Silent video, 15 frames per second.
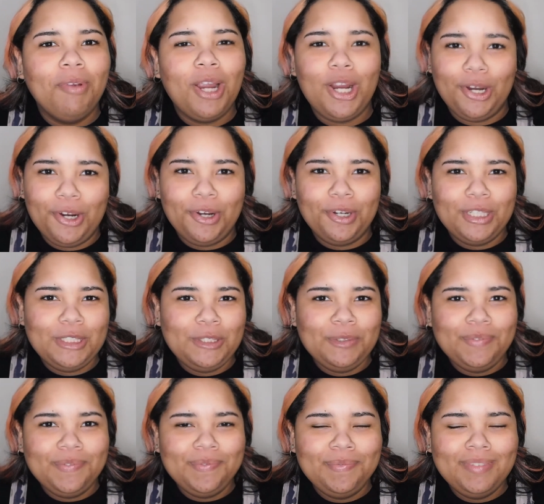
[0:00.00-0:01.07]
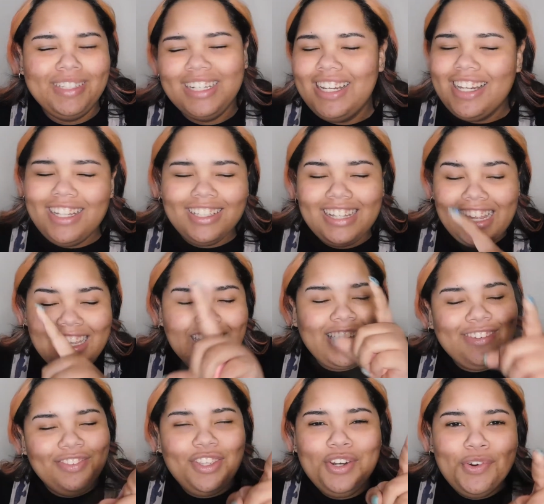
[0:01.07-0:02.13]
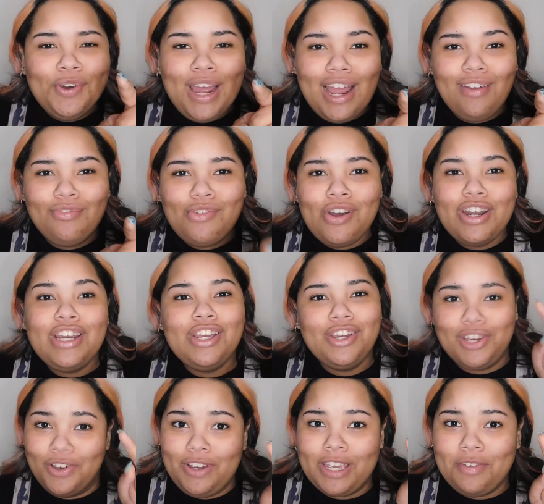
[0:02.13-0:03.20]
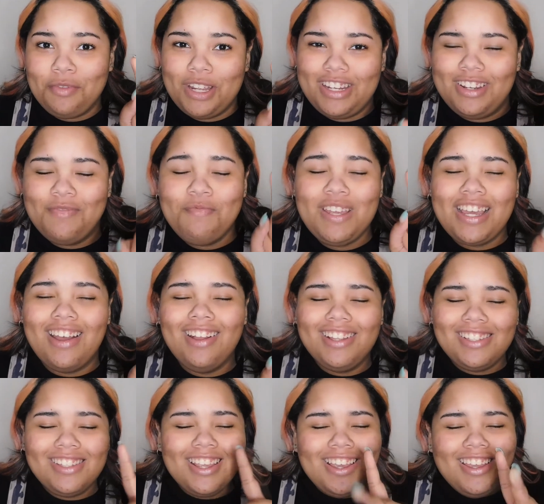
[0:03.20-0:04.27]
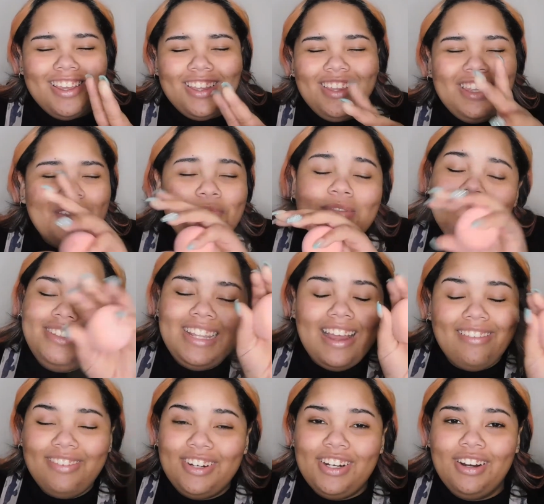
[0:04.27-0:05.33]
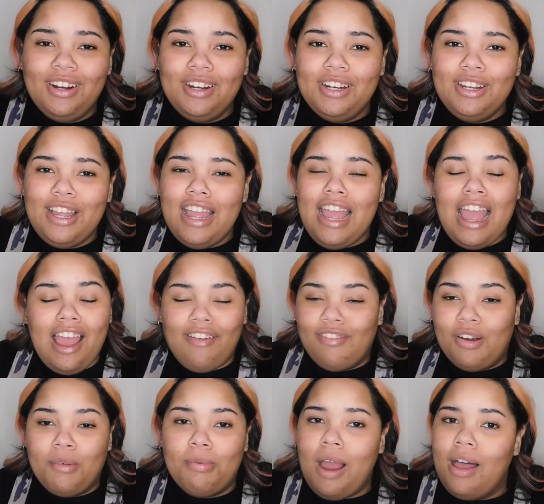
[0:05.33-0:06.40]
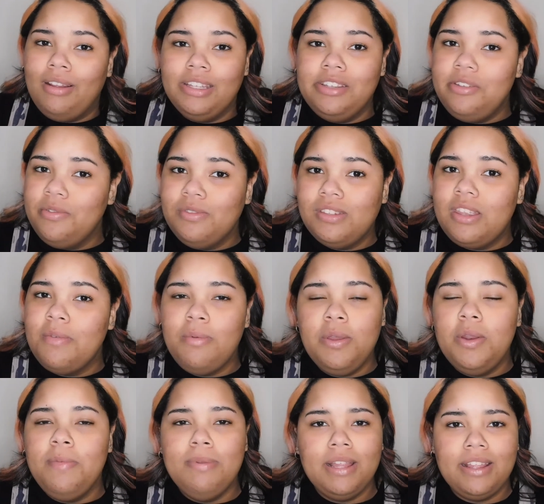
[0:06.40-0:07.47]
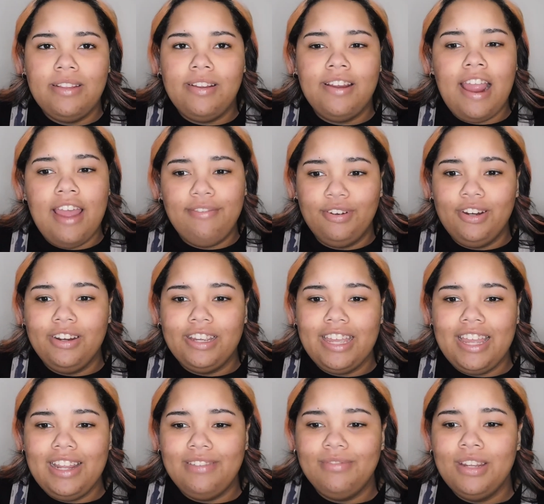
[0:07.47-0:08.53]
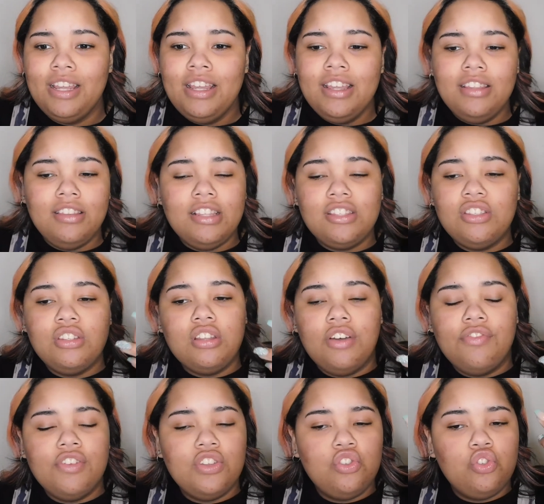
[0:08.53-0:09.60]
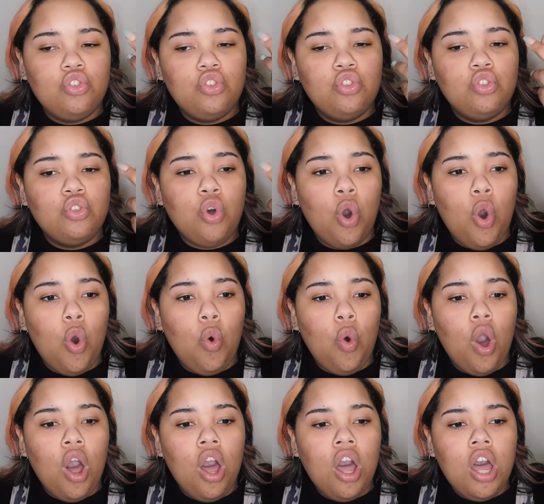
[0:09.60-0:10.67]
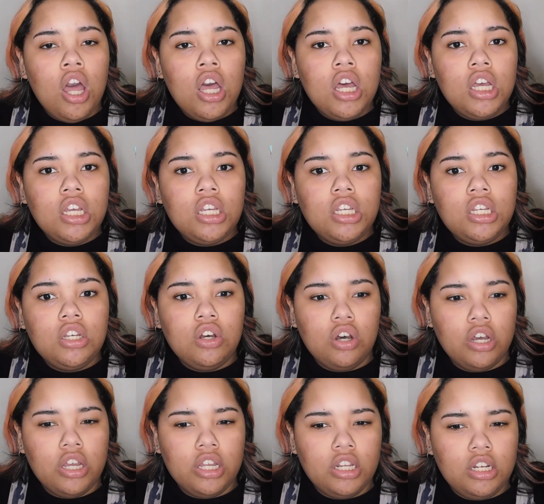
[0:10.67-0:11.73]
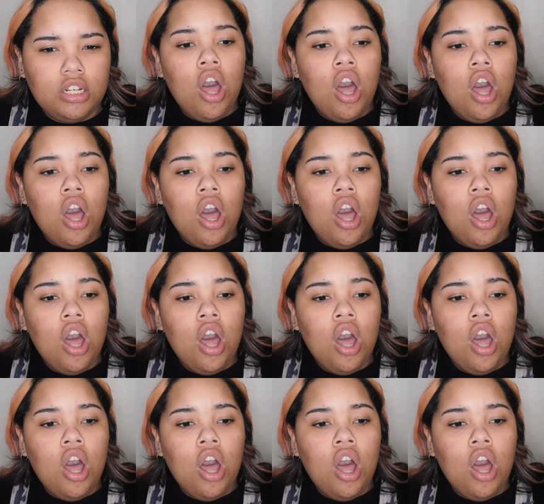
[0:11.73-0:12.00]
Like, if you don't have one, go get one, because you will never ever probably use the beauty blender ever again. This stuff is so good.